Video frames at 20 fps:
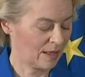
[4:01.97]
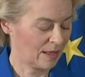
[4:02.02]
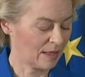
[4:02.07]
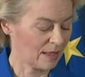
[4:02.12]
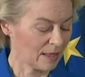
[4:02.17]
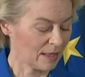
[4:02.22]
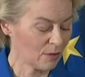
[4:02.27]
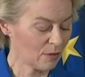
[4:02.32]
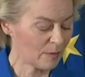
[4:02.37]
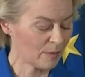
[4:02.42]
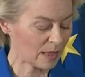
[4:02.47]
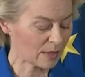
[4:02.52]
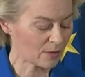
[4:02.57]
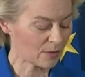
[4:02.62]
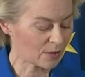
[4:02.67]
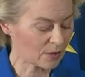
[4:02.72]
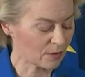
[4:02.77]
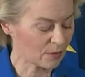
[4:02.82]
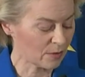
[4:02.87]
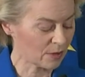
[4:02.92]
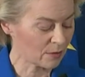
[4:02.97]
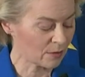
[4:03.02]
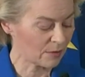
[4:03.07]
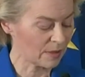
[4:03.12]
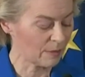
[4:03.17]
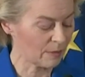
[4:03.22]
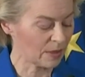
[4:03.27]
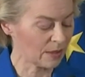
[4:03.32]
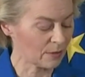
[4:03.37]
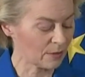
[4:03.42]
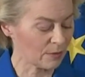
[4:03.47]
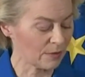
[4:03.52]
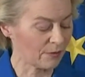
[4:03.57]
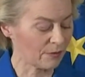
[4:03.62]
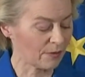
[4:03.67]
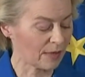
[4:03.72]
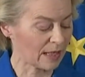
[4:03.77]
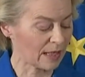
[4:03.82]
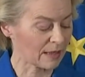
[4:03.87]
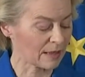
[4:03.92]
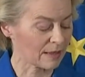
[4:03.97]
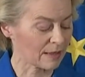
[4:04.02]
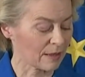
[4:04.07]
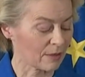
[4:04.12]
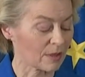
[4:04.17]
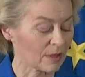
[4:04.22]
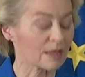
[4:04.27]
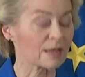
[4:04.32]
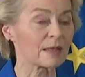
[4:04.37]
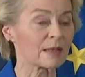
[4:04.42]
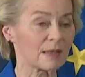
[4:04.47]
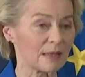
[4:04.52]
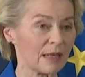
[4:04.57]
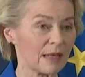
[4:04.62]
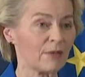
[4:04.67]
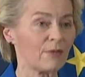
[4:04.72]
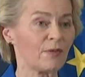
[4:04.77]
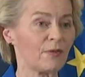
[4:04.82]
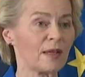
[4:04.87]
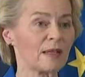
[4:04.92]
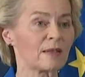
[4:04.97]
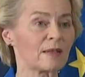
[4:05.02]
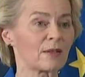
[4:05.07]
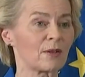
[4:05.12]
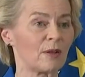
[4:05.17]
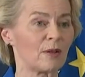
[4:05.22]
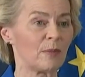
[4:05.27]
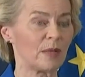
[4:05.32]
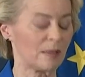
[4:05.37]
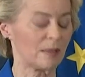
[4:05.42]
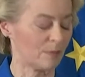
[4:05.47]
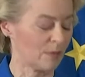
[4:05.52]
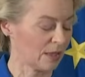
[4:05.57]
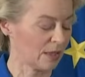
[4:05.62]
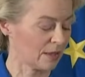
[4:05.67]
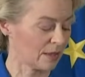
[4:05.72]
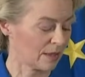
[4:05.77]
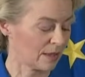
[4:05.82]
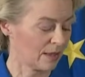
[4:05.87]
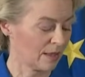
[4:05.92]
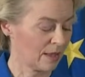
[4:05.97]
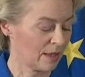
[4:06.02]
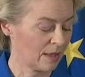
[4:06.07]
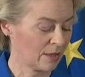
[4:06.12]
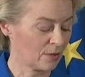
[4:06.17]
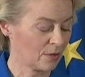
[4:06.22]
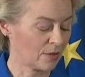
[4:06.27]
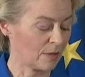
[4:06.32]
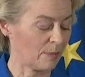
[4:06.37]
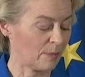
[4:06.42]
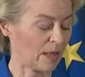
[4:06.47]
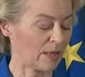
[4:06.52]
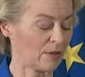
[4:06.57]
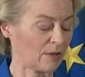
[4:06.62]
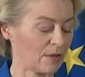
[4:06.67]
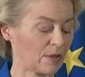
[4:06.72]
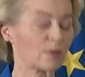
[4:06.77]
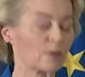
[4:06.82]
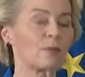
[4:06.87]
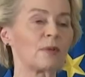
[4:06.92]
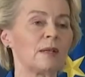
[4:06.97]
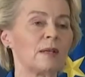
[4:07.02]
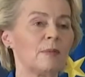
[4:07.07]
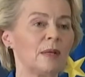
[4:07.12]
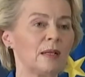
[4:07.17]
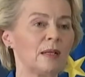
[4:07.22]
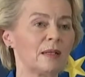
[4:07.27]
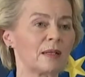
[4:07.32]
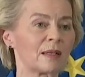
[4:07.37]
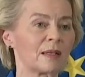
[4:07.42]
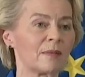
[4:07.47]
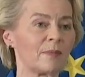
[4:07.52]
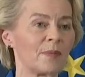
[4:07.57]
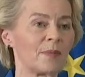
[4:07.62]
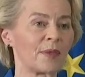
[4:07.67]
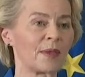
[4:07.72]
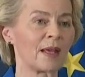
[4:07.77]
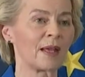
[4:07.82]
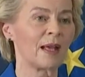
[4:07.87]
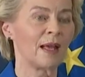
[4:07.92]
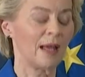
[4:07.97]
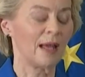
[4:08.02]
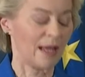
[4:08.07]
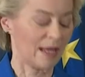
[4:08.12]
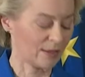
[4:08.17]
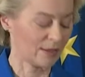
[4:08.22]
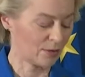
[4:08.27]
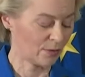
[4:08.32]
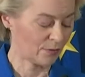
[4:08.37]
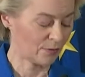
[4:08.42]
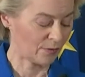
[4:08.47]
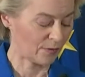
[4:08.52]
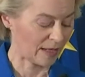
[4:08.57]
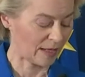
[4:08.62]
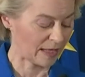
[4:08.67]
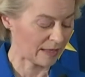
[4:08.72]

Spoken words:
The EU-Mercosur agreement reflects our steadfast commitment to the Paris Agreement and to the